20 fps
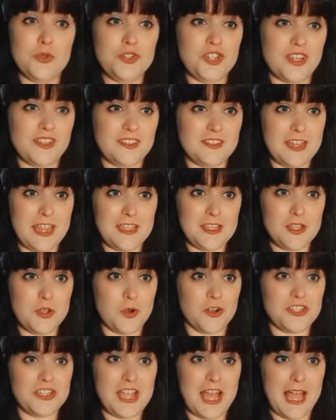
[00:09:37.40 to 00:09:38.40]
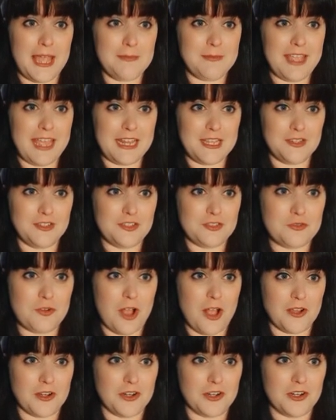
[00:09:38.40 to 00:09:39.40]
Well, you just take your time getting
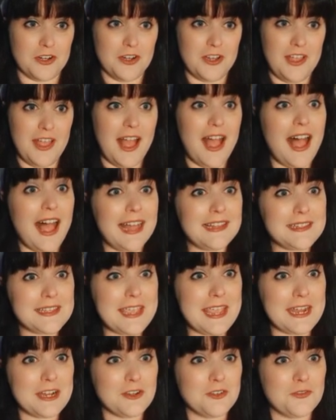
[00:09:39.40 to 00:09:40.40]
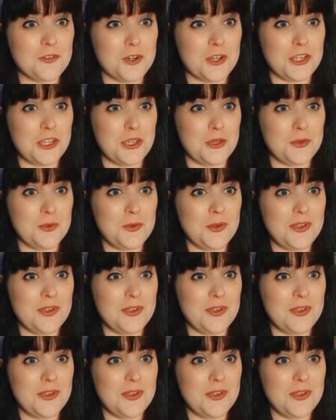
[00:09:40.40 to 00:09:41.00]
stronger. I'll care for